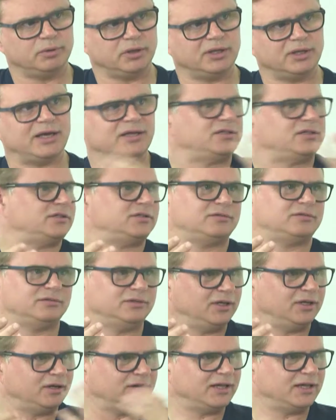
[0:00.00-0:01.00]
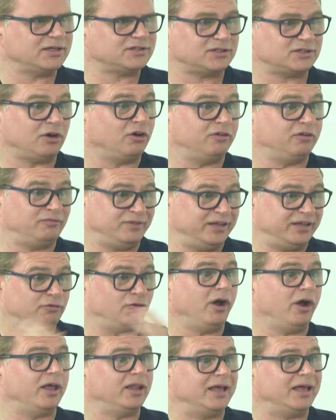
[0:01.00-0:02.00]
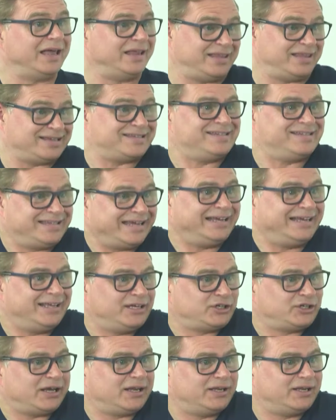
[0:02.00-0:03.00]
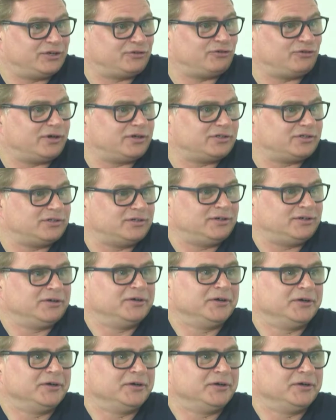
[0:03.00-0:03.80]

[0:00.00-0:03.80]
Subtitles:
But that's kind of, you're right, that's a daily challenge for us.